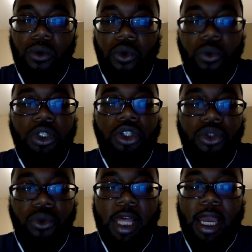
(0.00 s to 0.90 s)
who would
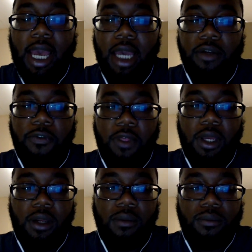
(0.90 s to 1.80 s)
do that kind of
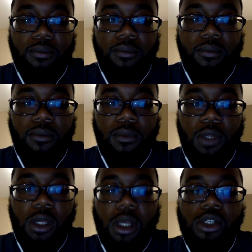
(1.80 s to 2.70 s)

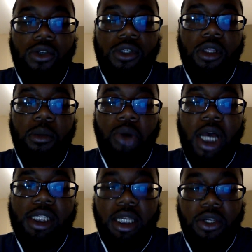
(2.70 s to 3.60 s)
thing. So to the
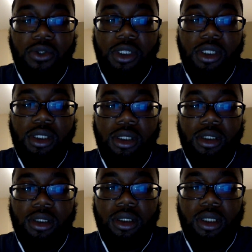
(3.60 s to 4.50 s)
prosecution,
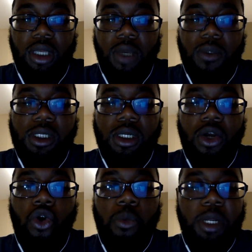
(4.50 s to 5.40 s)
it was an
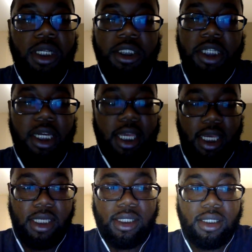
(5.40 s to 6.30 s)
open and shut
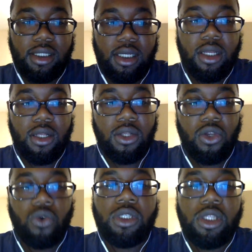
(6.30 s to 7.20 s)
case.
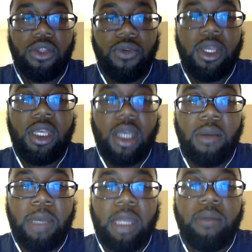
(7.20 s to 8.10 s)
Those three
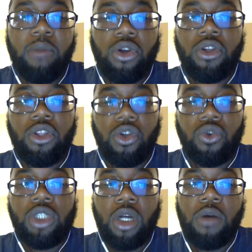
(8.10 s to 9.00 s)
young men murdered
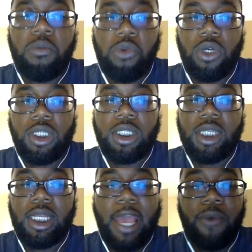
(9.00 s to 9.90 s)
those young boys,
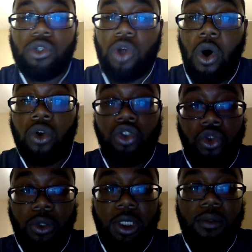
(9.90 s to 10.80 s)
and that was all
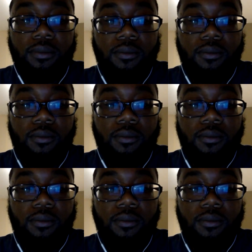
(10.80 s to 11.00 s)
to it.